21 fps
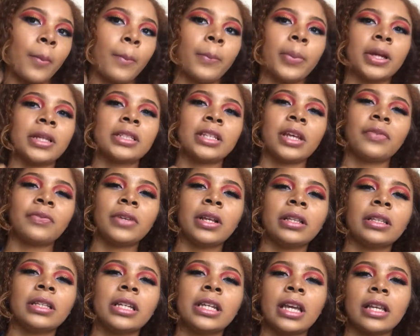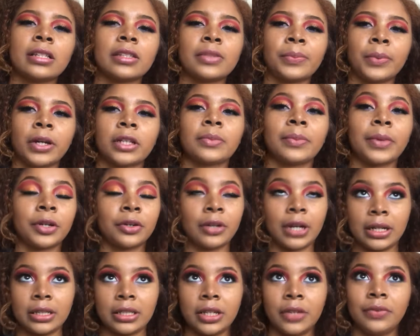but definitely it sparked my
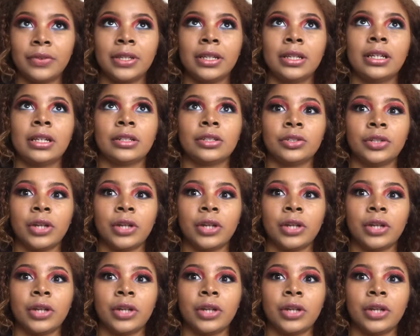creativity because